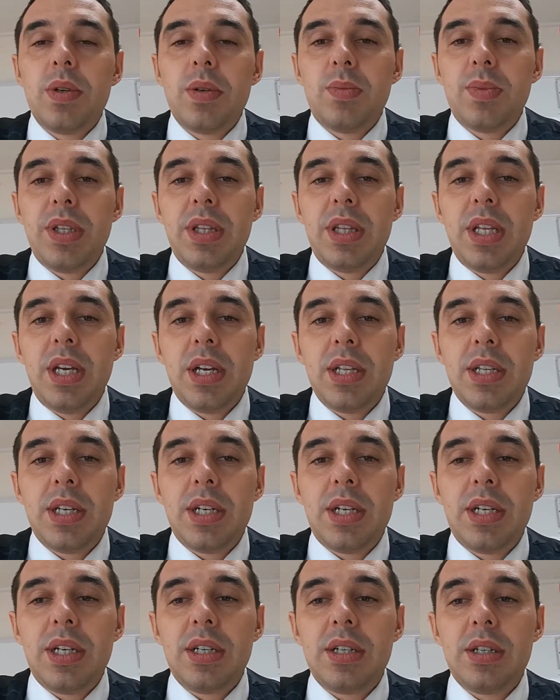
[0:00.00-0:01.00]
with the
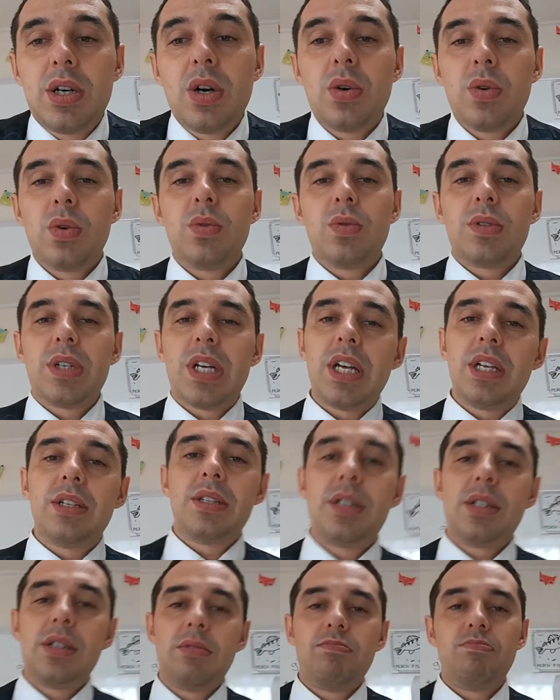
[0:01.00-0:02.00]
other
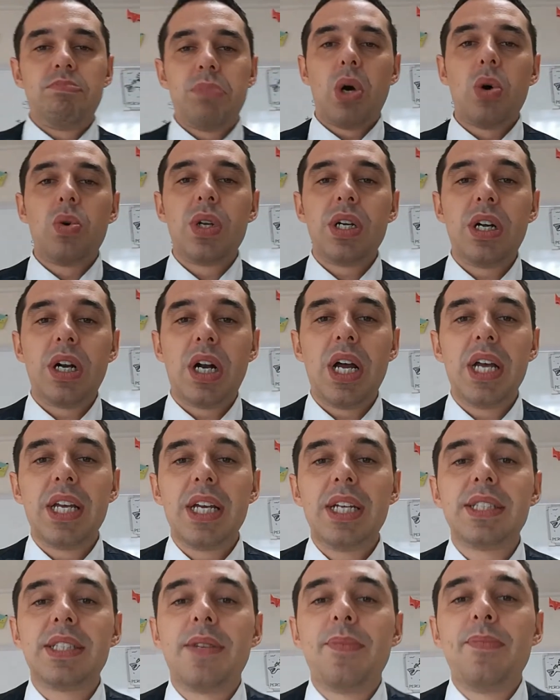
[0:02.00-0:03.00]
co-owner, I
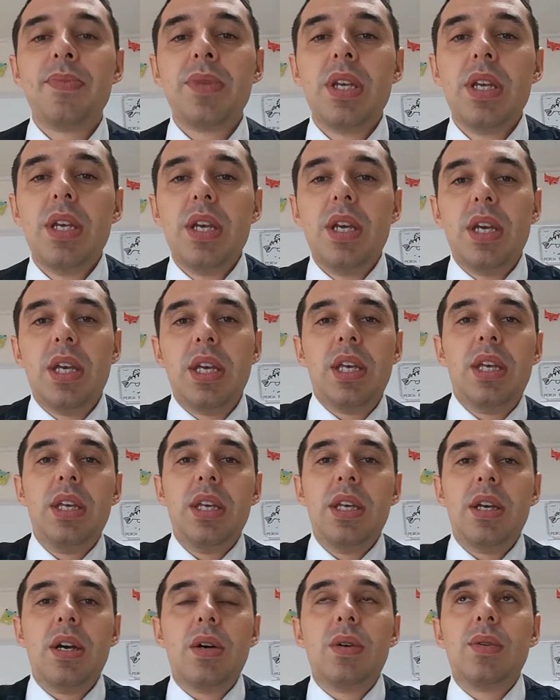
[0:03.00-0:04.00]
guess.
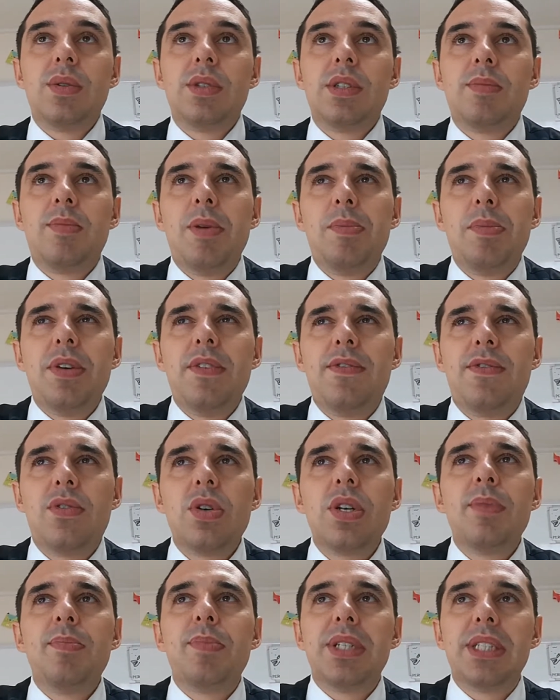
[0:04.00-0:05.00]
He owns maybe
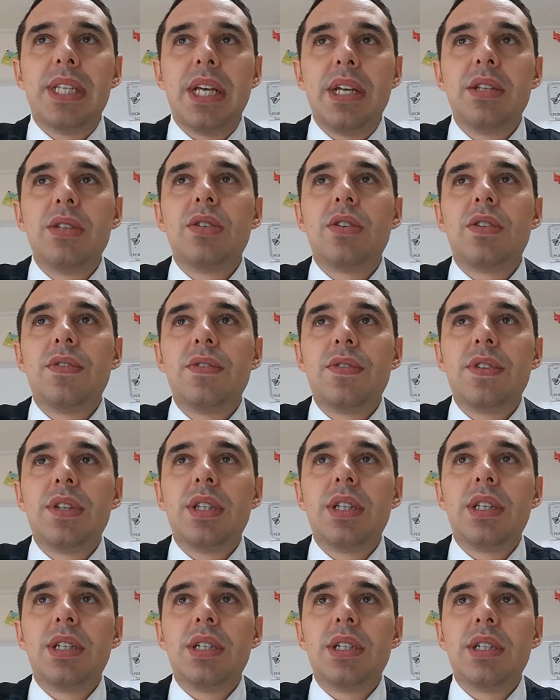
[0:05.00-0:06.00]
40% of
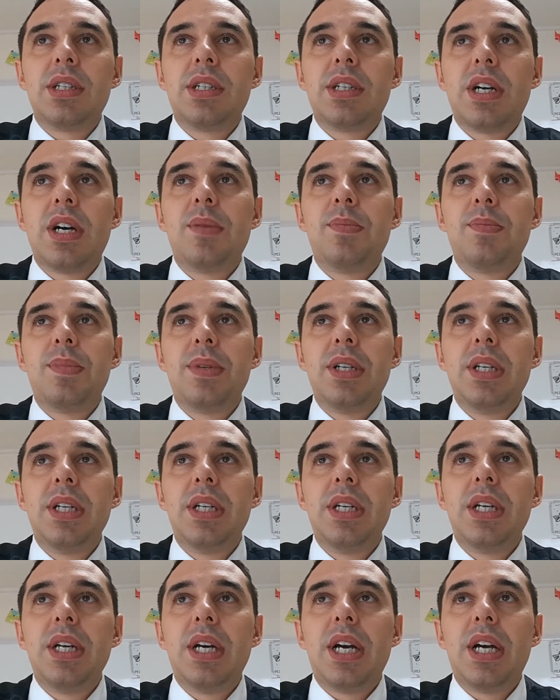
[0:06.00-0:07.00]
the company
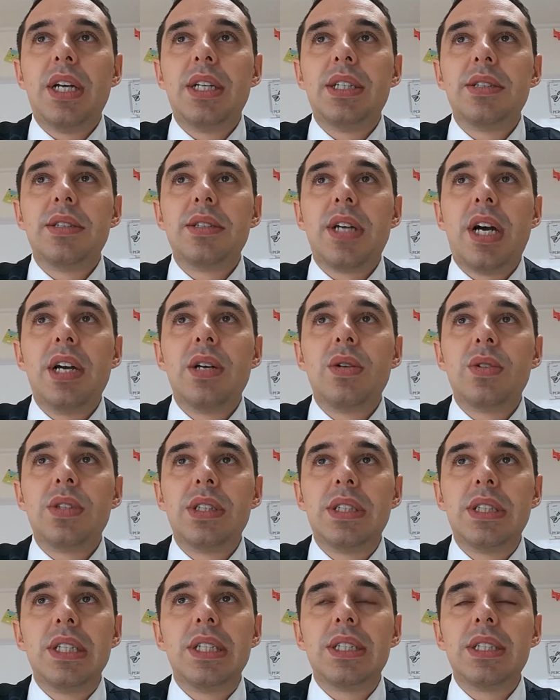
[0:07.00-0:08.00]
and I own
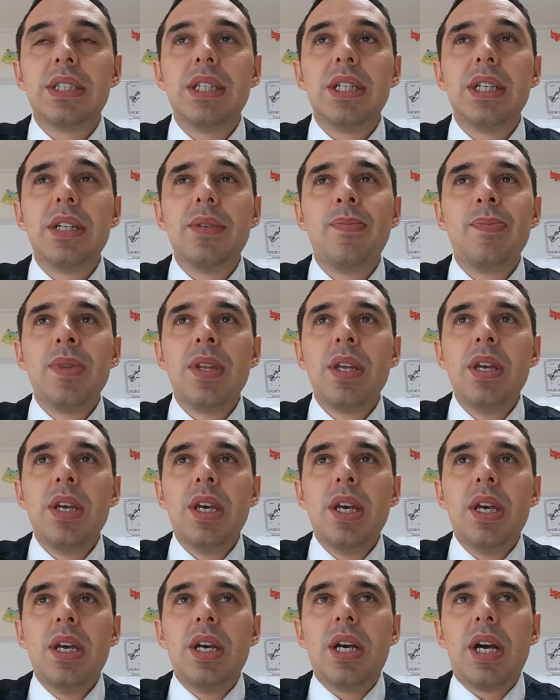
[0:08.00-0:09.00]
60%.
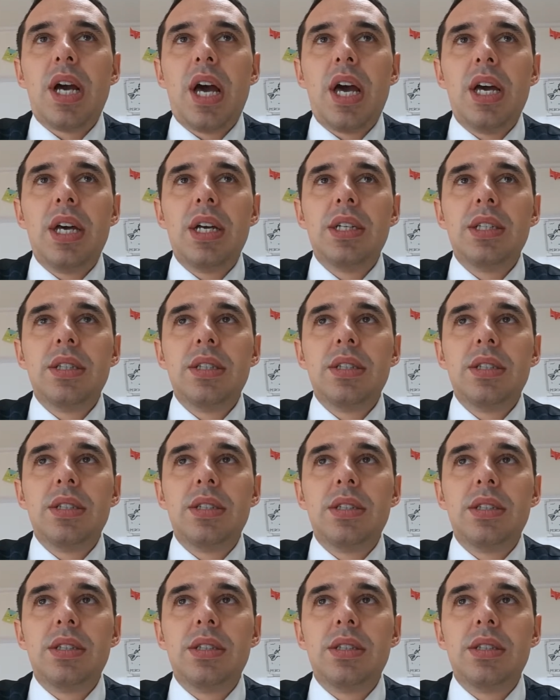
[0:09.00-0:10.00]
And
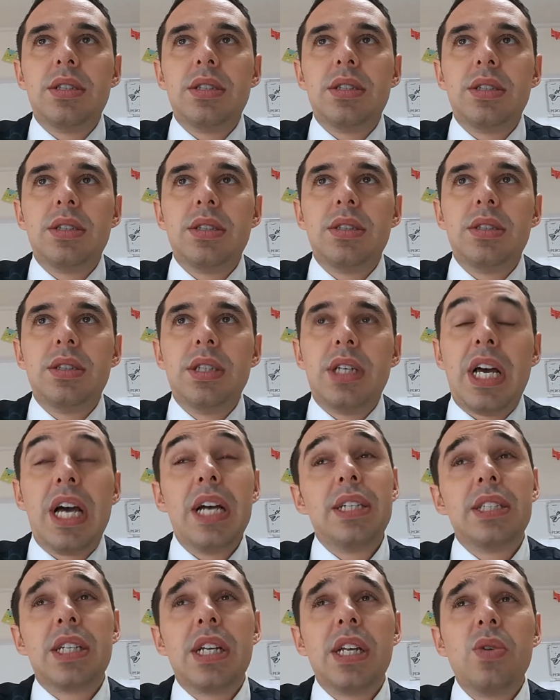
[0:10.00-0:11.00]

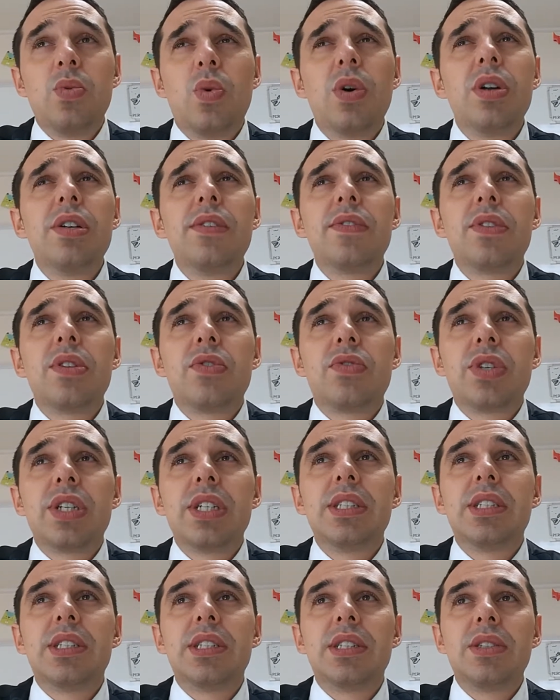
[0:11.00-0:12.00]
actually one of the
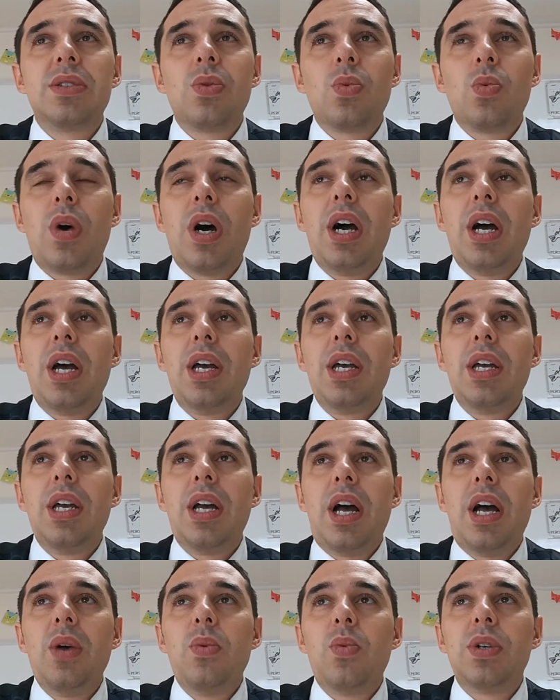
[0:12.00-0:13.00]
reasons why
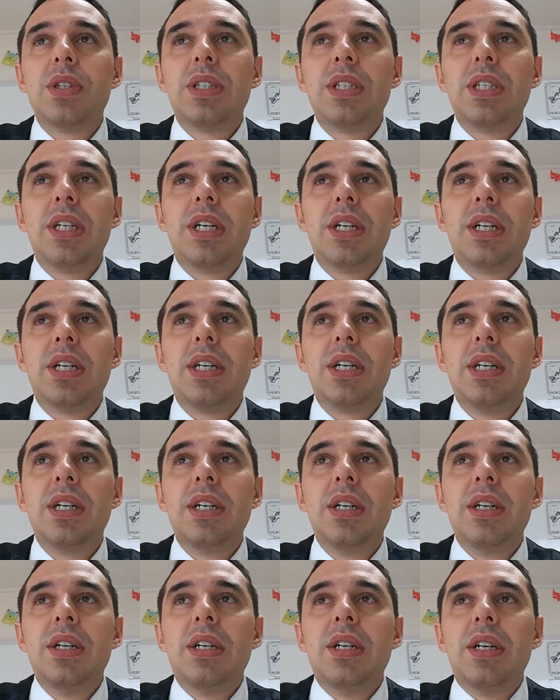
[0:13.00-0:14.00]

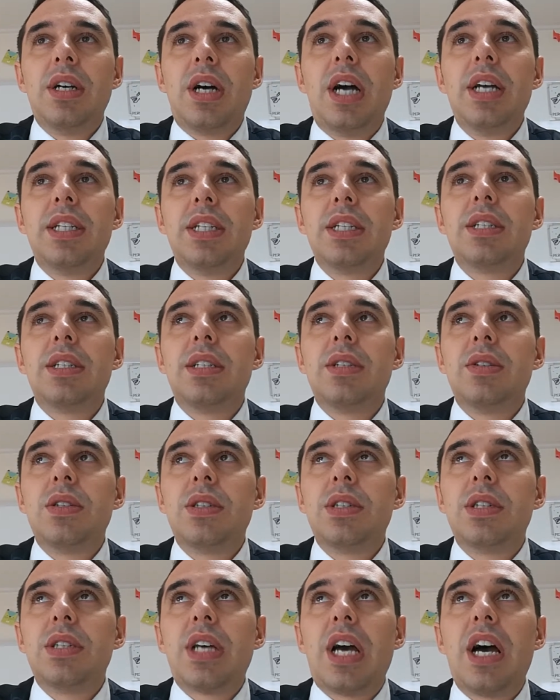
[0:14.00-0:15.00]
I didn't
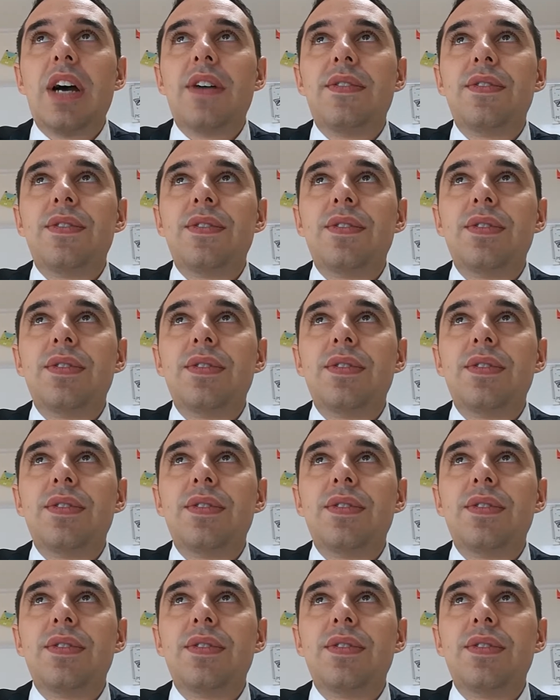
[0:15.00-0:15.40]
have